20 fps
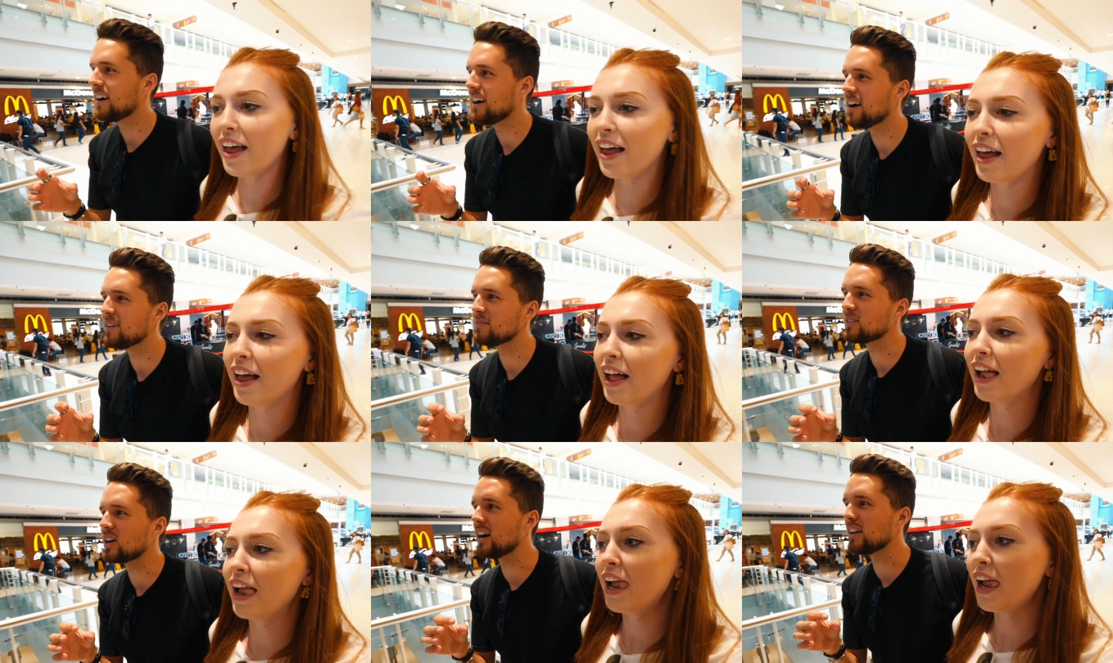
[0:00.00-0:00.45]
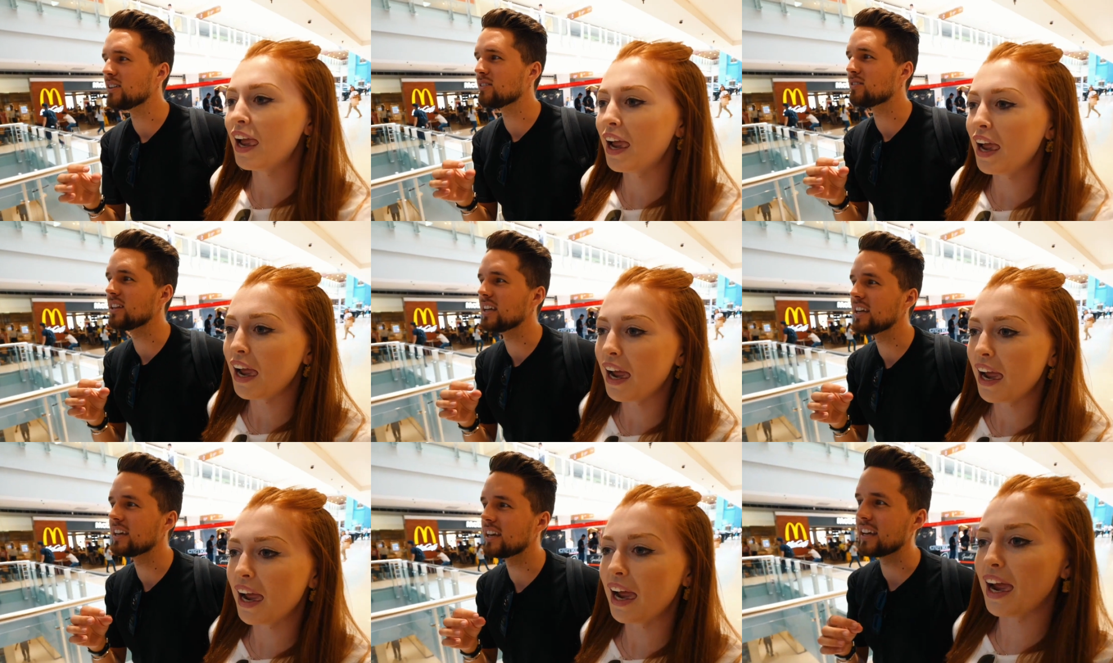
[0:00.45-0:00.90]
Speaker 1: I'm
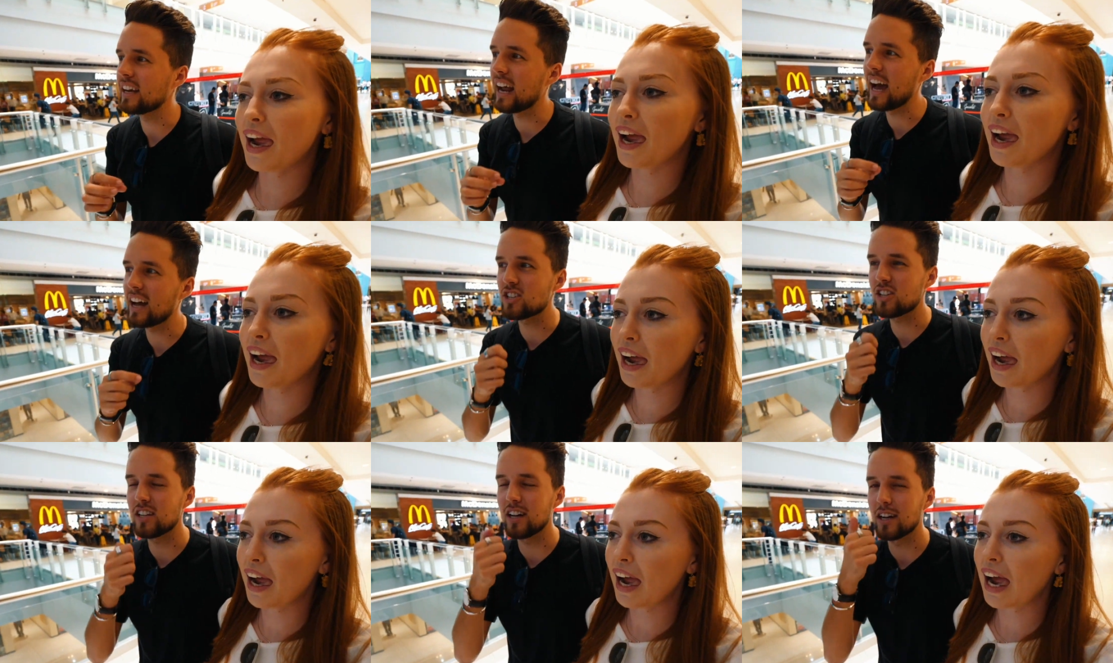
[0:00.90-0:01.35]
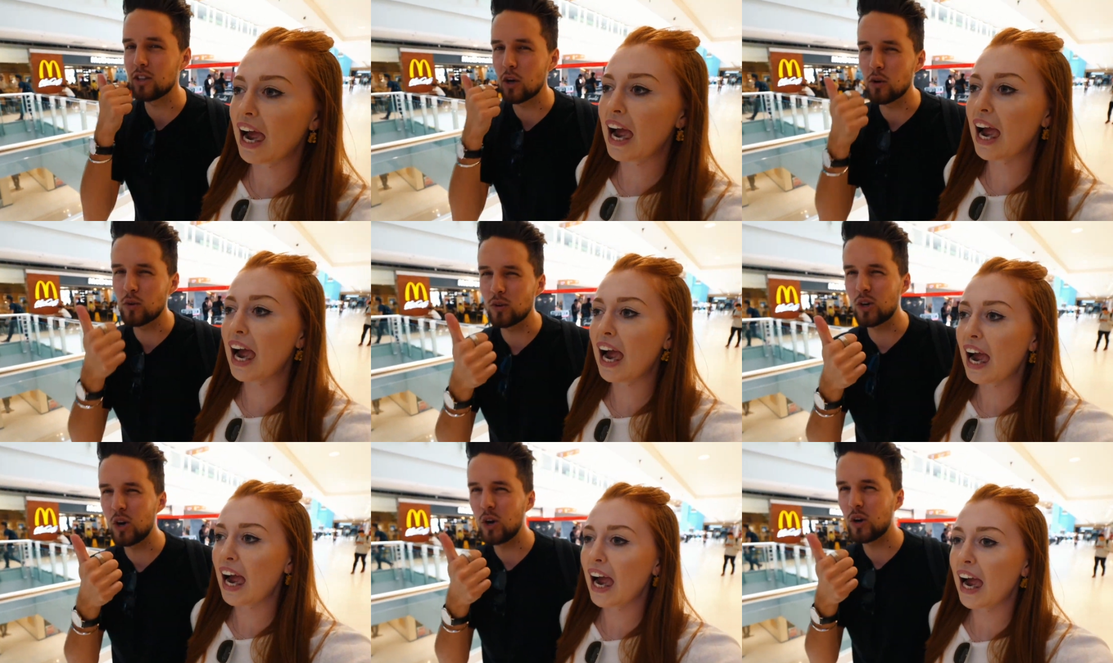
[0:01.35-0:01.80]
kind of thinking, actually I
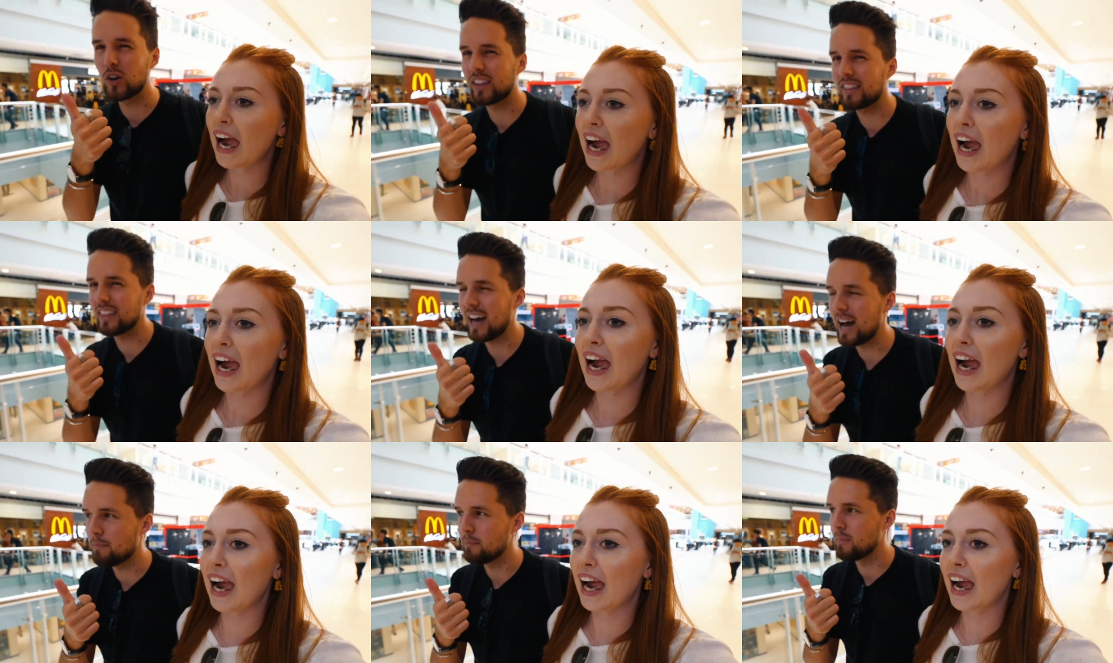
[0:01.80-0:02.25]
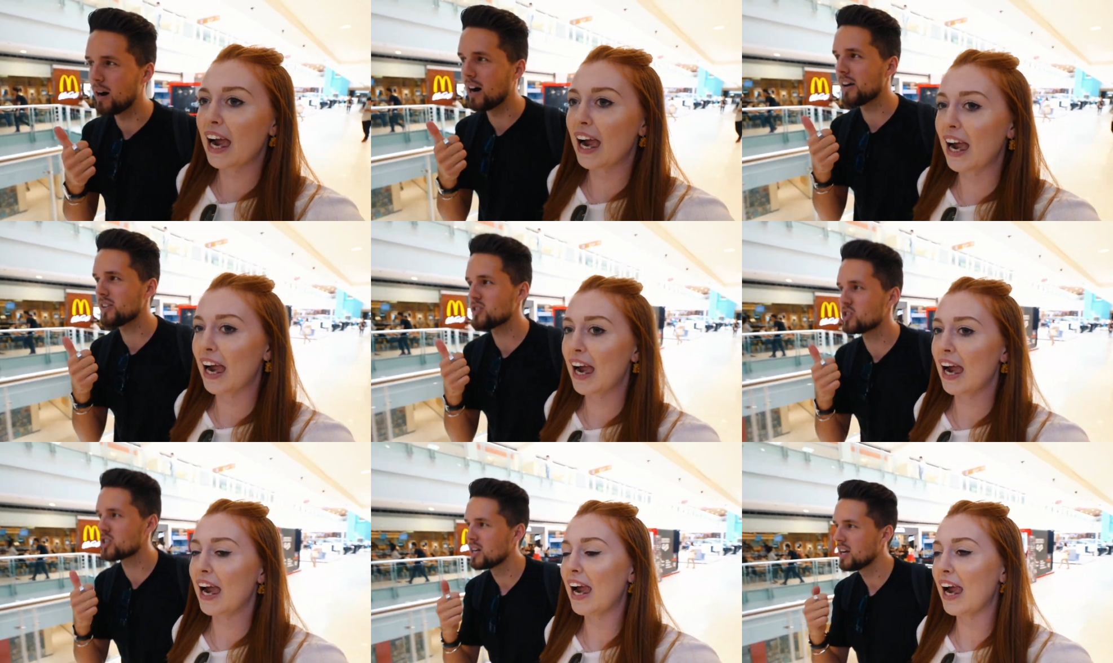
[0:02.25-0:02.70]
don't cook that
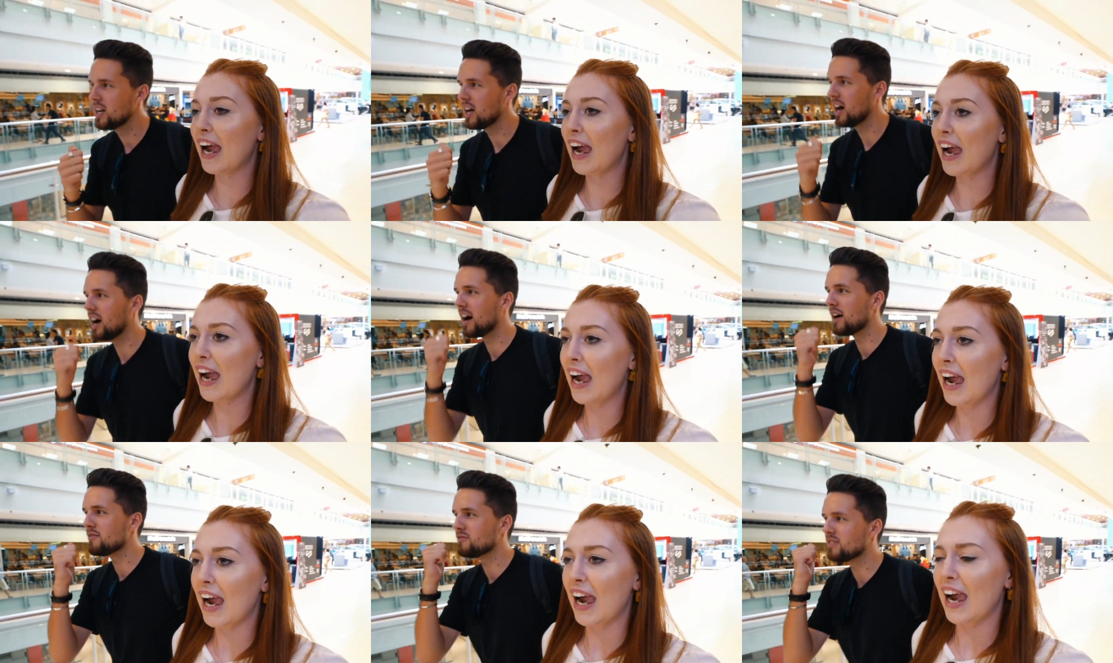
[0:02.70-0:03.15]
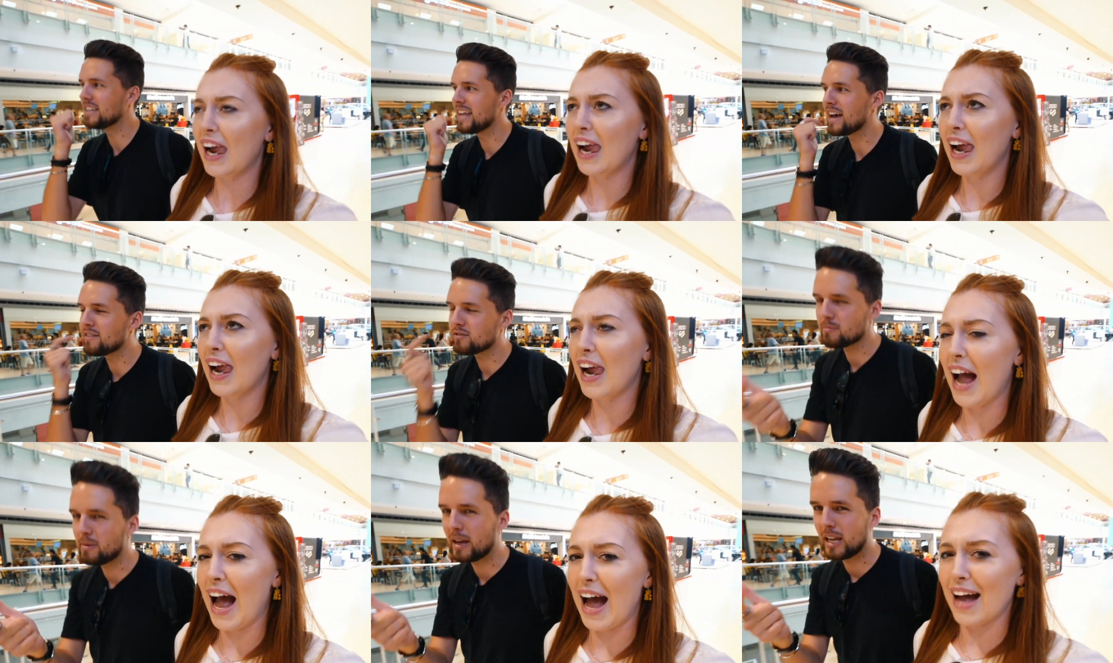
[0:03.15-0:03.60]
much.
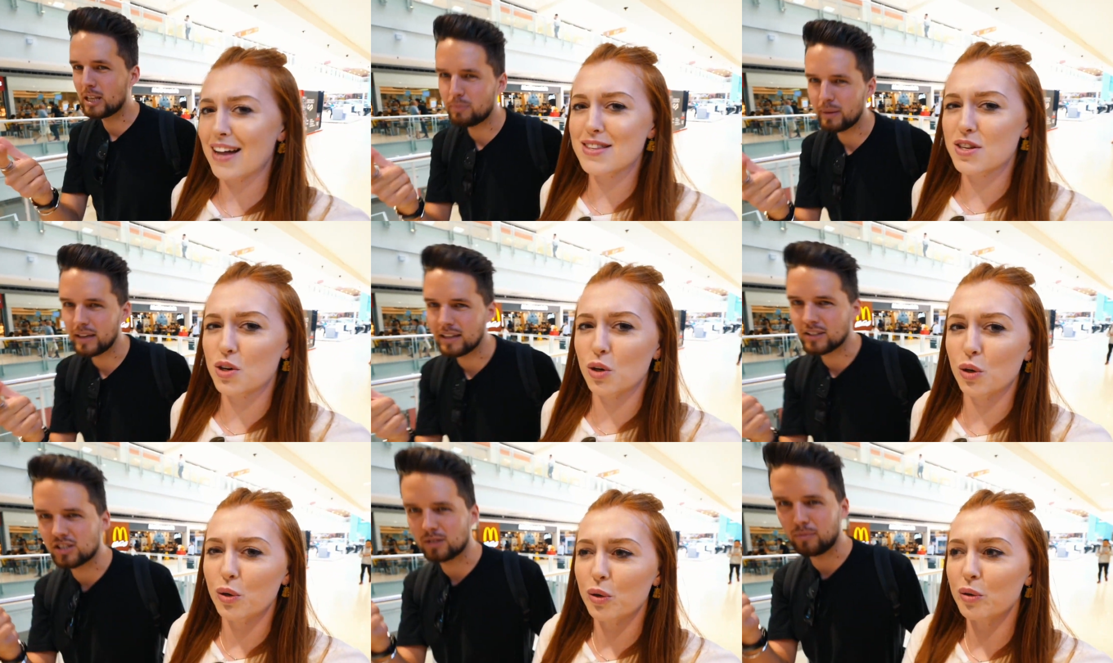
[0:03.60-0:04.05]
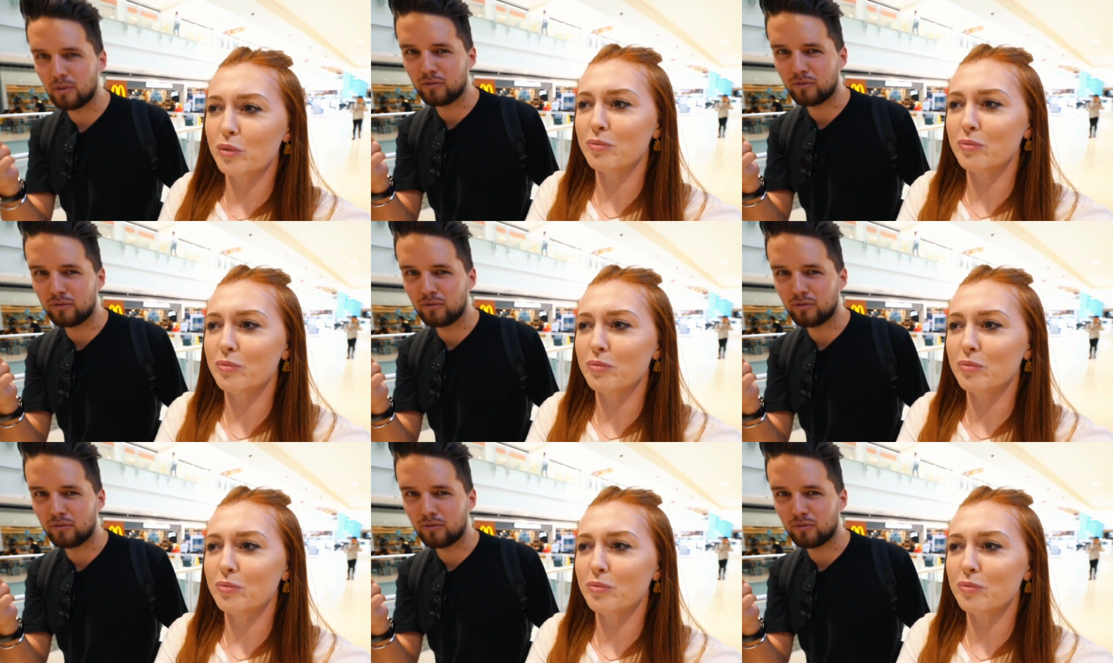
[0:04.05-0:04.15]
I've never made At pizza